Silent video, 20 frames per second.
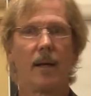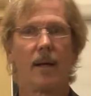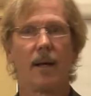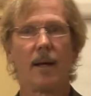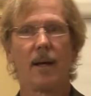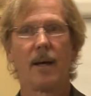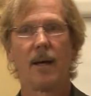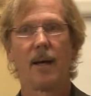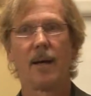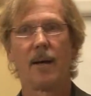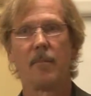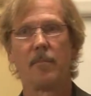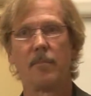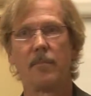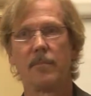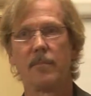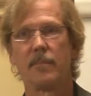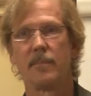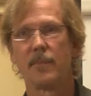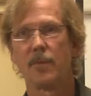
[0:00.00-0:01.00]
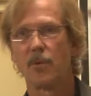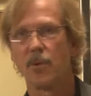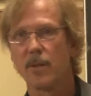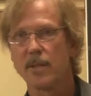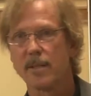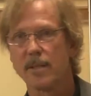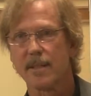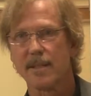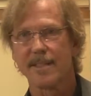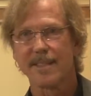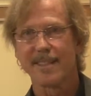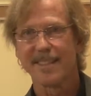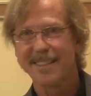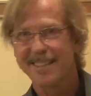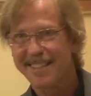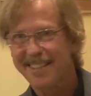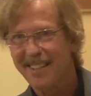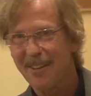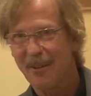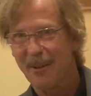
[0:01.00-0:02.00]
Um, where is he?
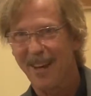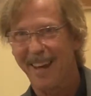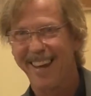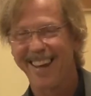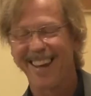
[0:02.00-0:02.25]
Okay.